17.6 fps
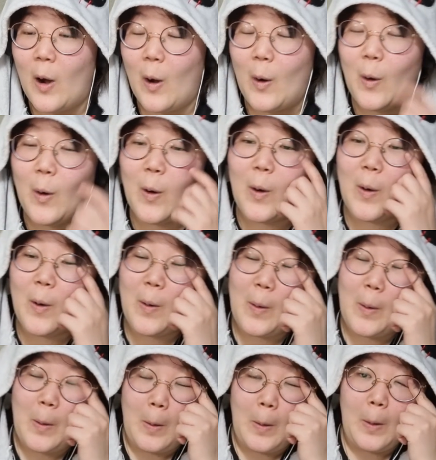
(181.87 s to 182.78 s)

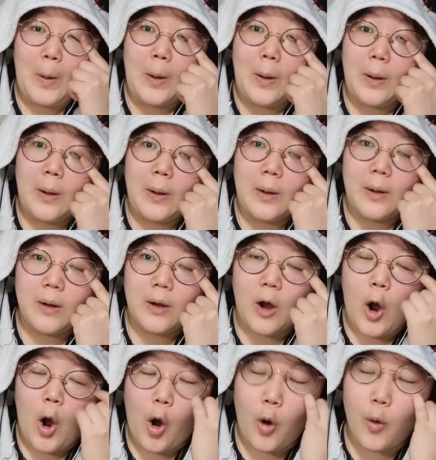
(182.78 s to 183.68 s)
Oh.
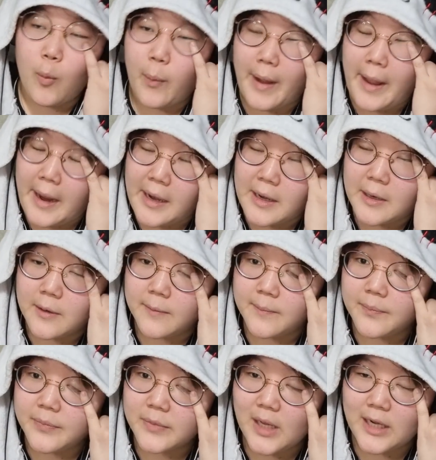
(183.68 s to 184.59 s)
Oh, wait.
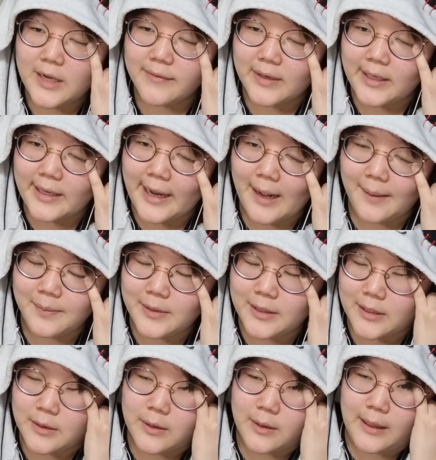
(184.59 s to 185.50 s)
Not even
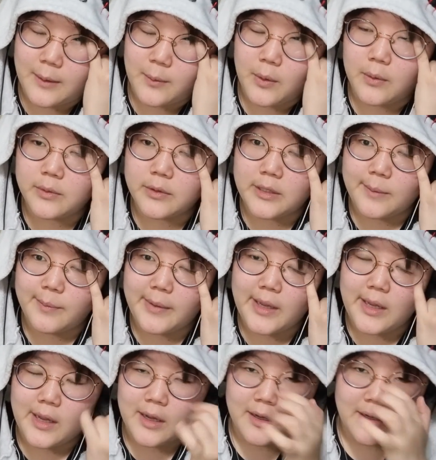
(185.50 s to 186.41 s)
captain. Like, what would he
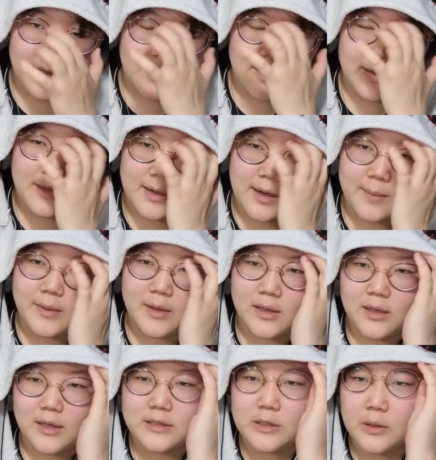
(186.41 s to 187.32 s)
be? Come
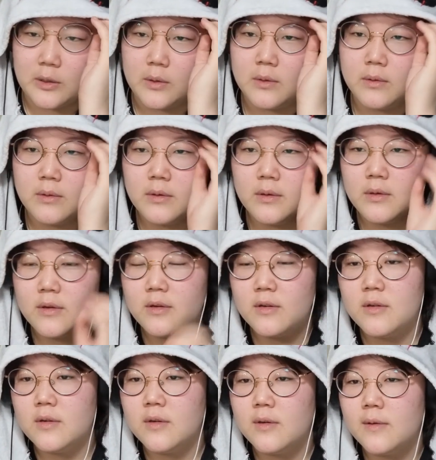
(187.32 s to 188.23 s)
on, let's go. Was that
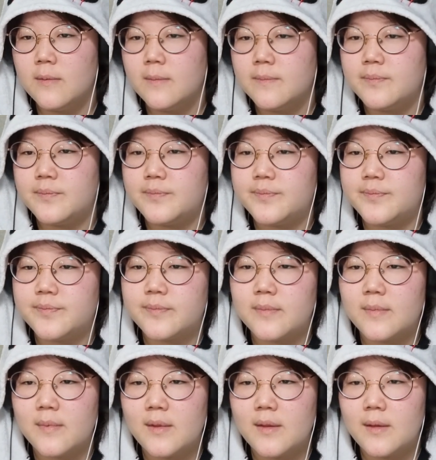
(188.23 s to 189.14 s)
shit called? I
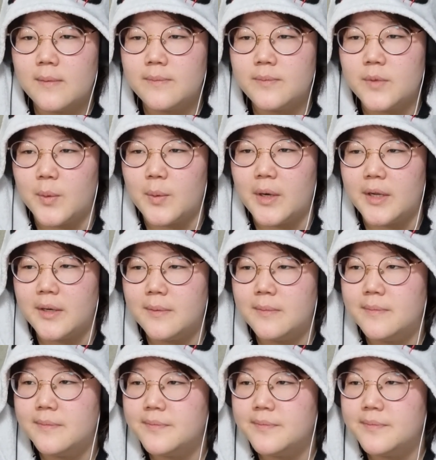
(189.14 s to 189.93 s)
forgot. The what?